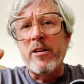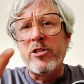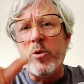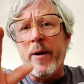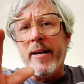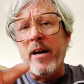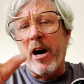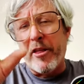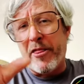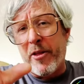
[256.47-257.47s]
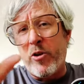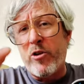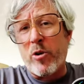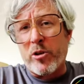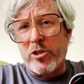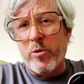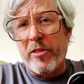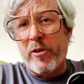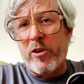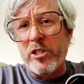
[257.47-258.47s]
Doing a third or two
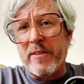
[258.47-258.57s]
thirds